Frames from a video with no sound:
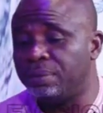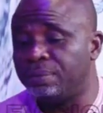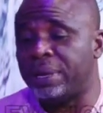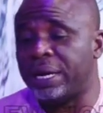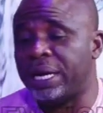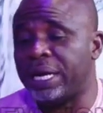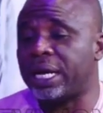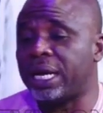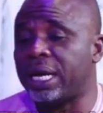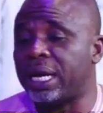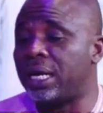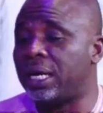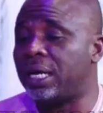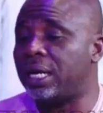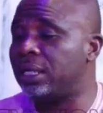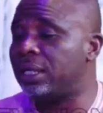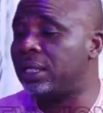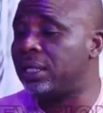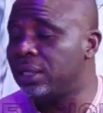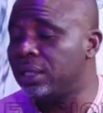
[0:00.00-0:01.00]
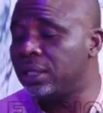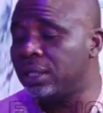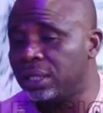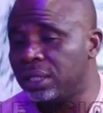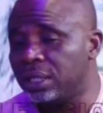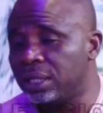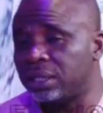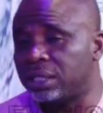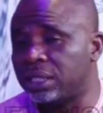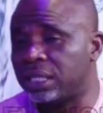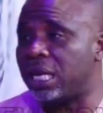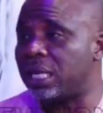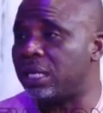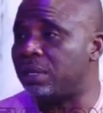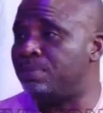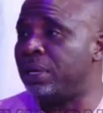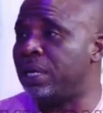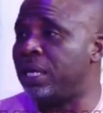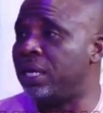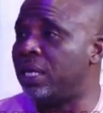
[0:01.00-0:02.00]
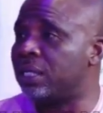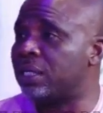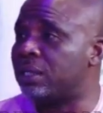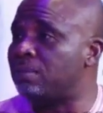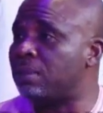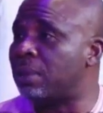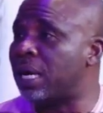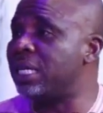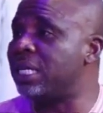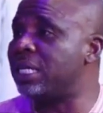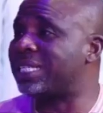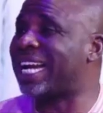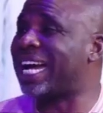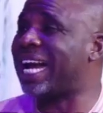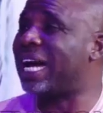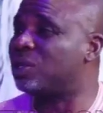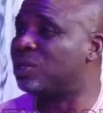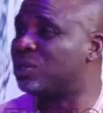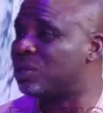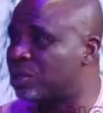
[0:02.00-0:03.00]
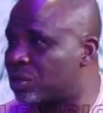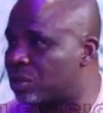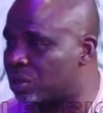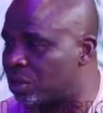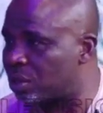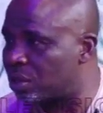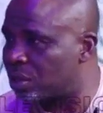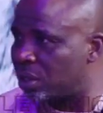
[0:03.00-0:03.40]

burial, childbirth, marriage counts.